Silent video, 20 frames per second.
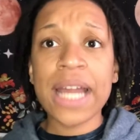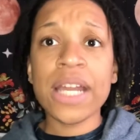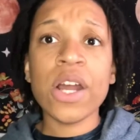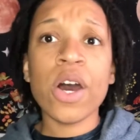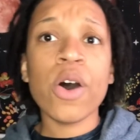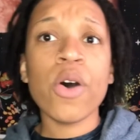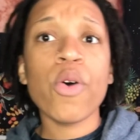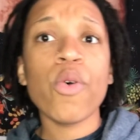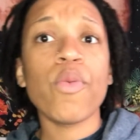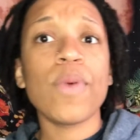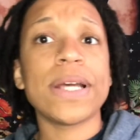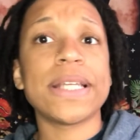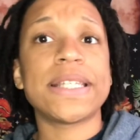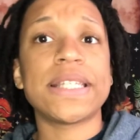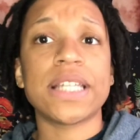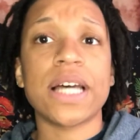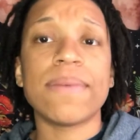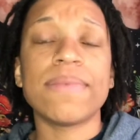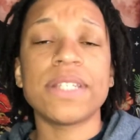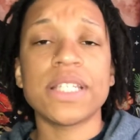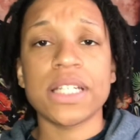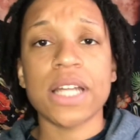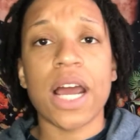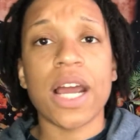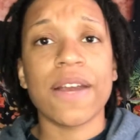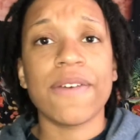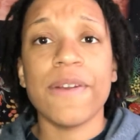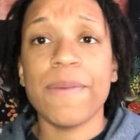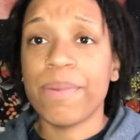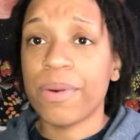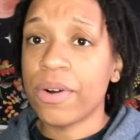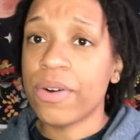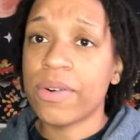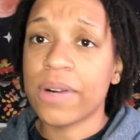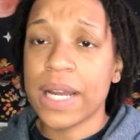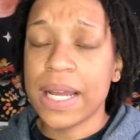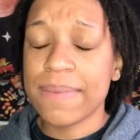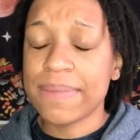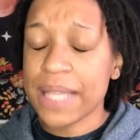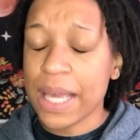I know with some sonography
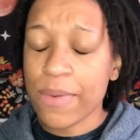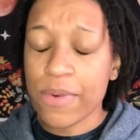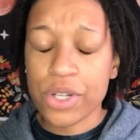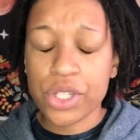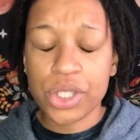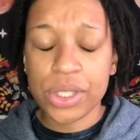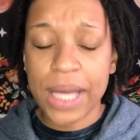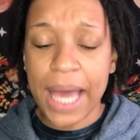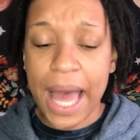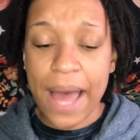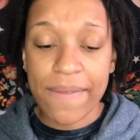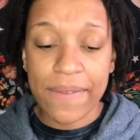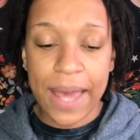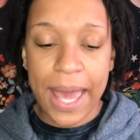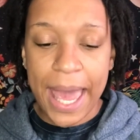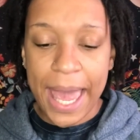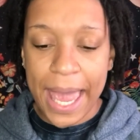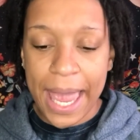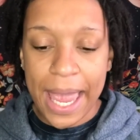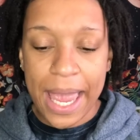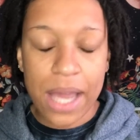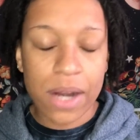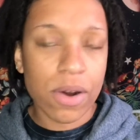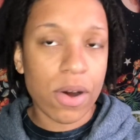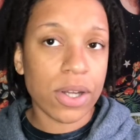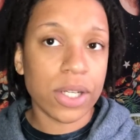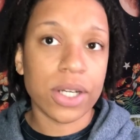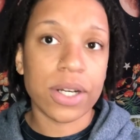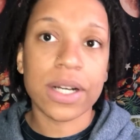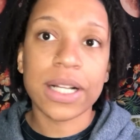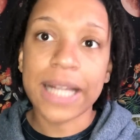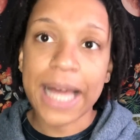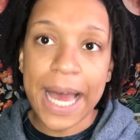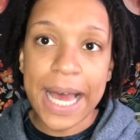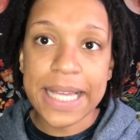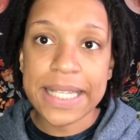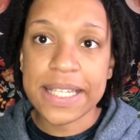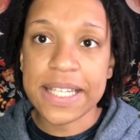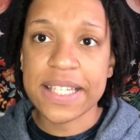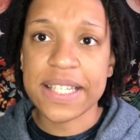programs, they want you to have an A in all your
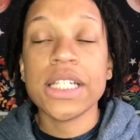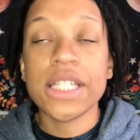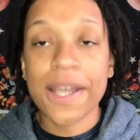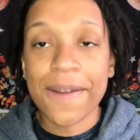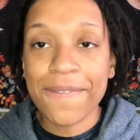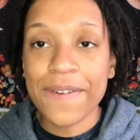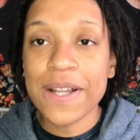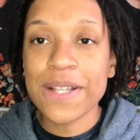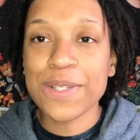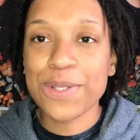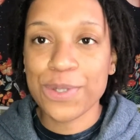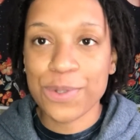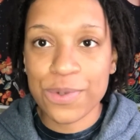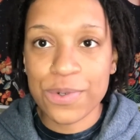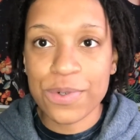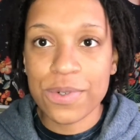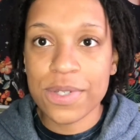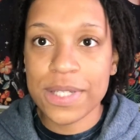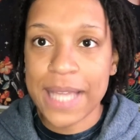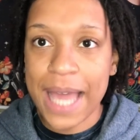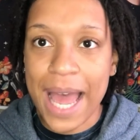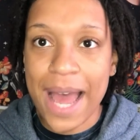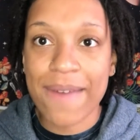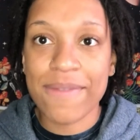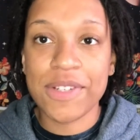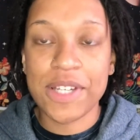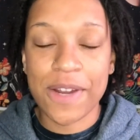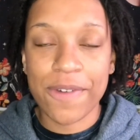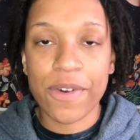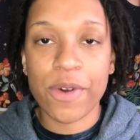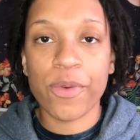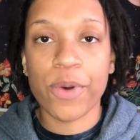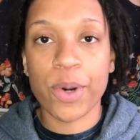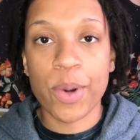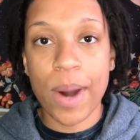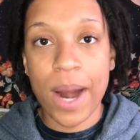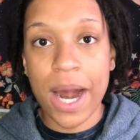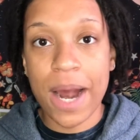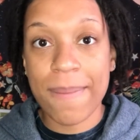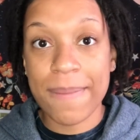classes. Different schools have different
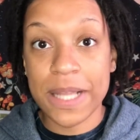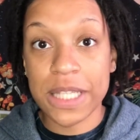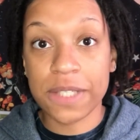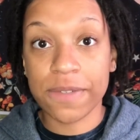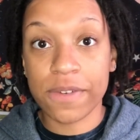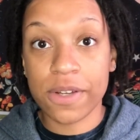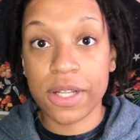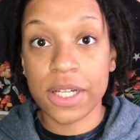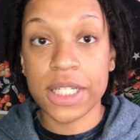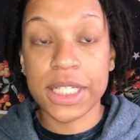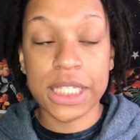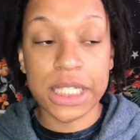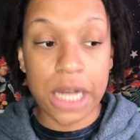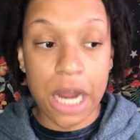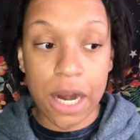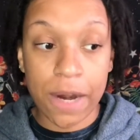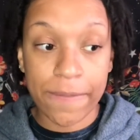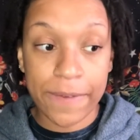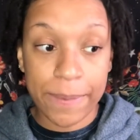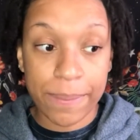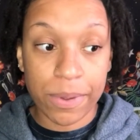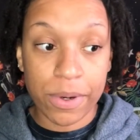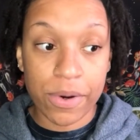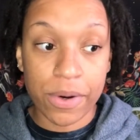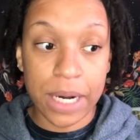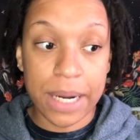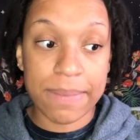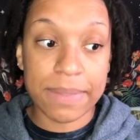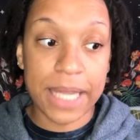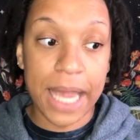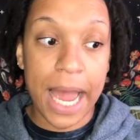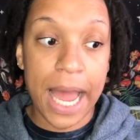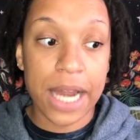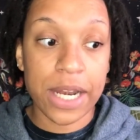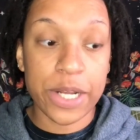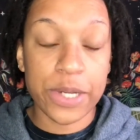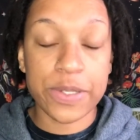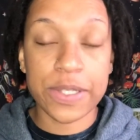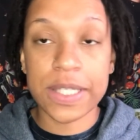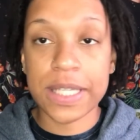requirements for their sonography programs. Like I
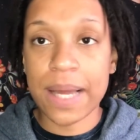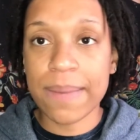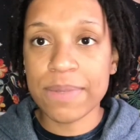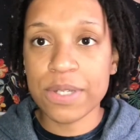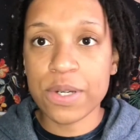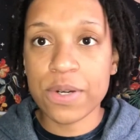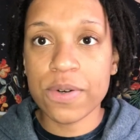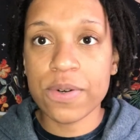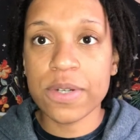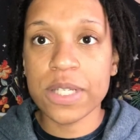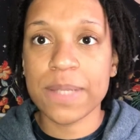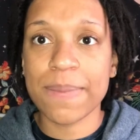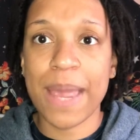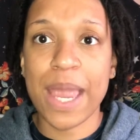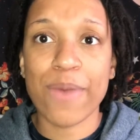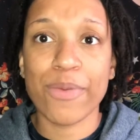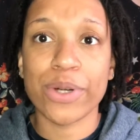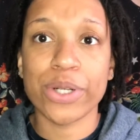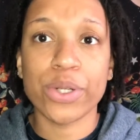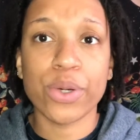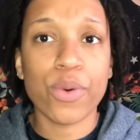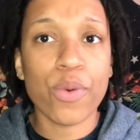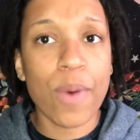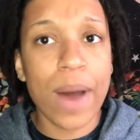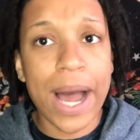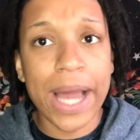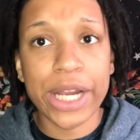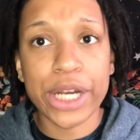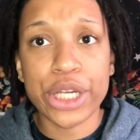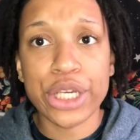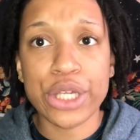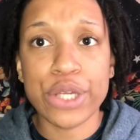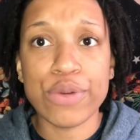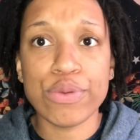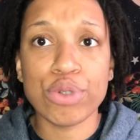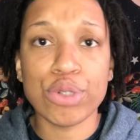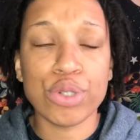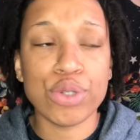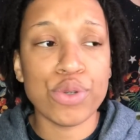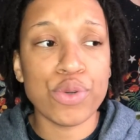know some schools may require
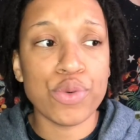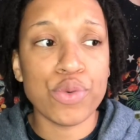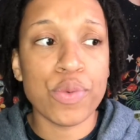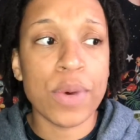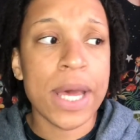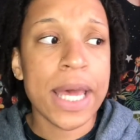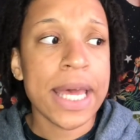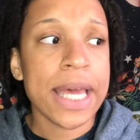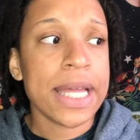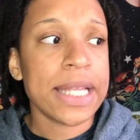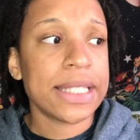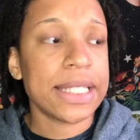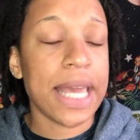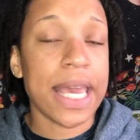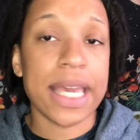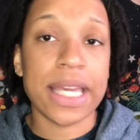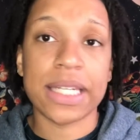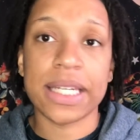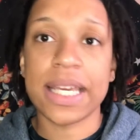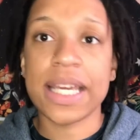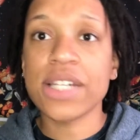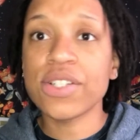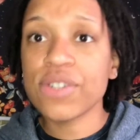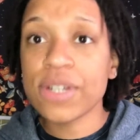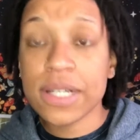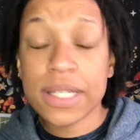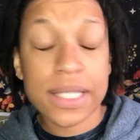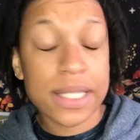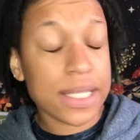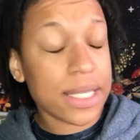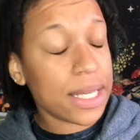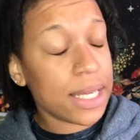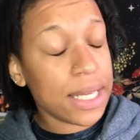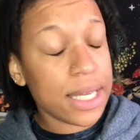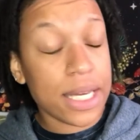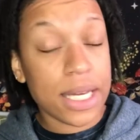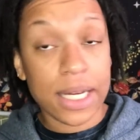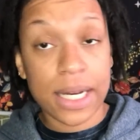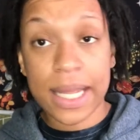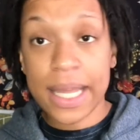you to take an entrance
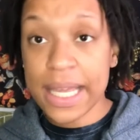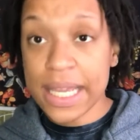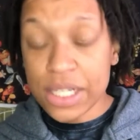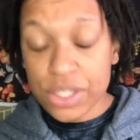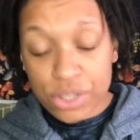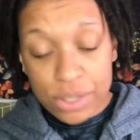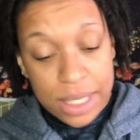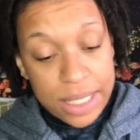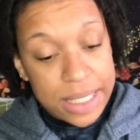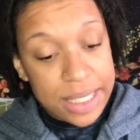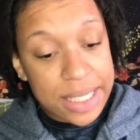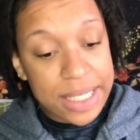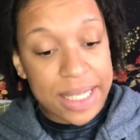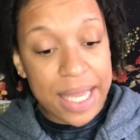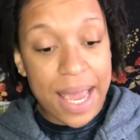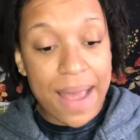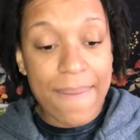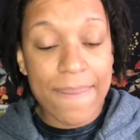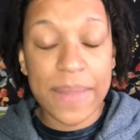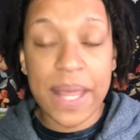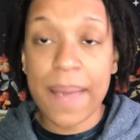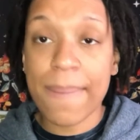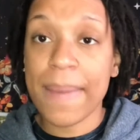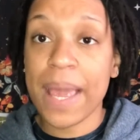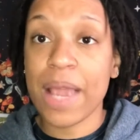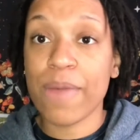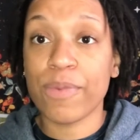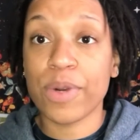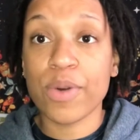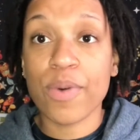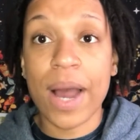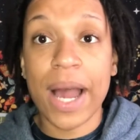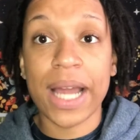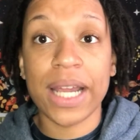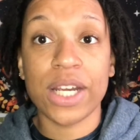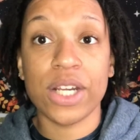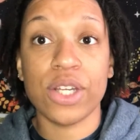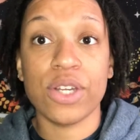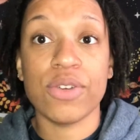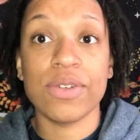an entrance exam, they may
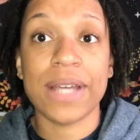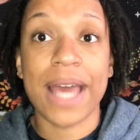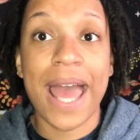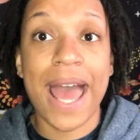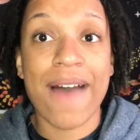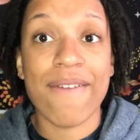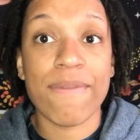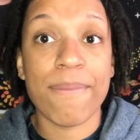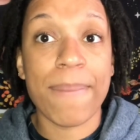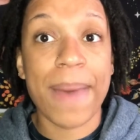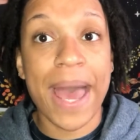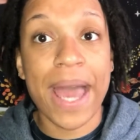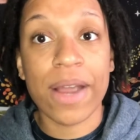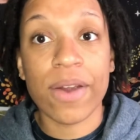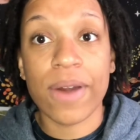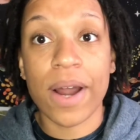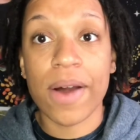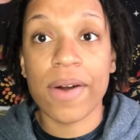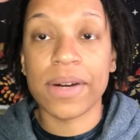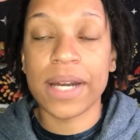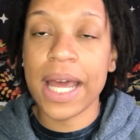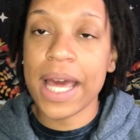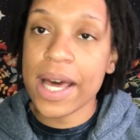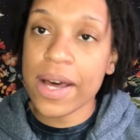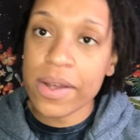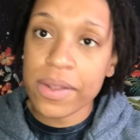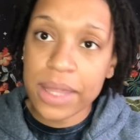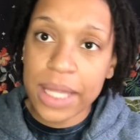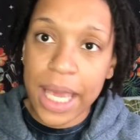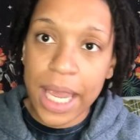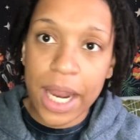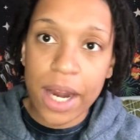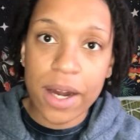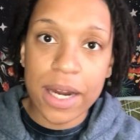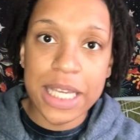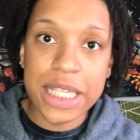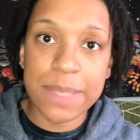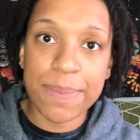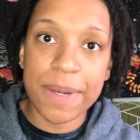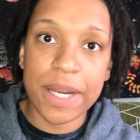require you to have background
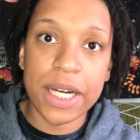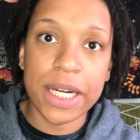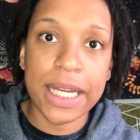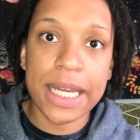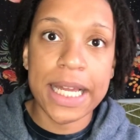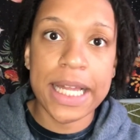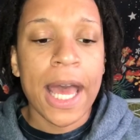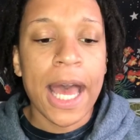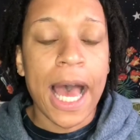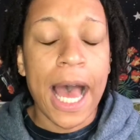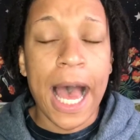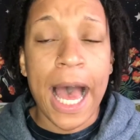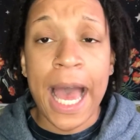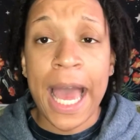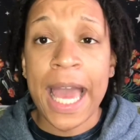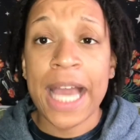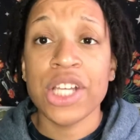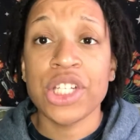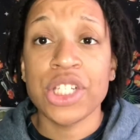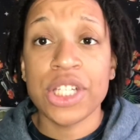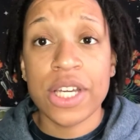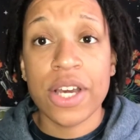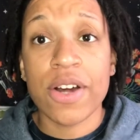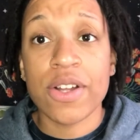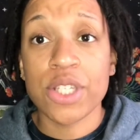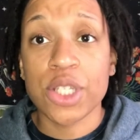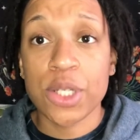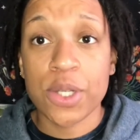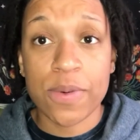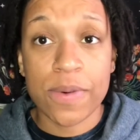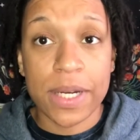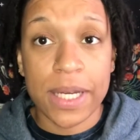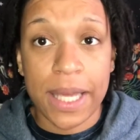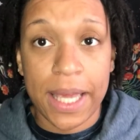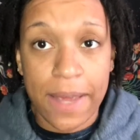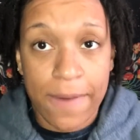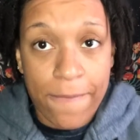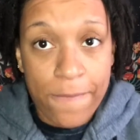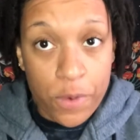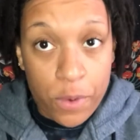healthcare experience. I actually go to
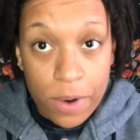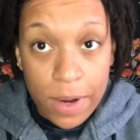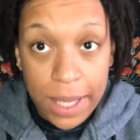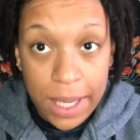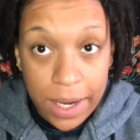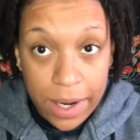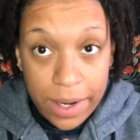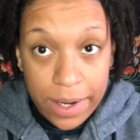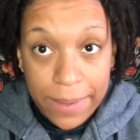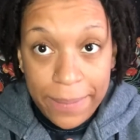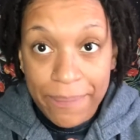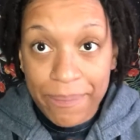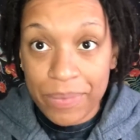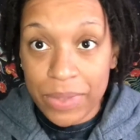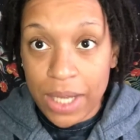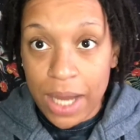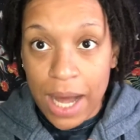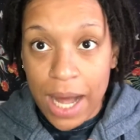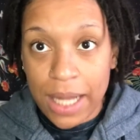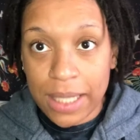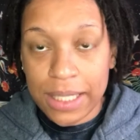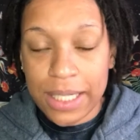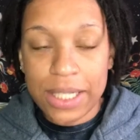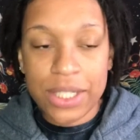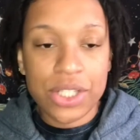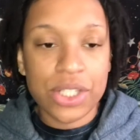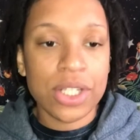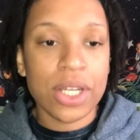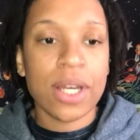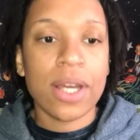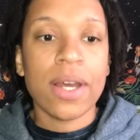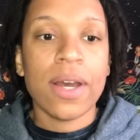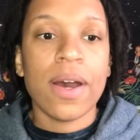a four-year college.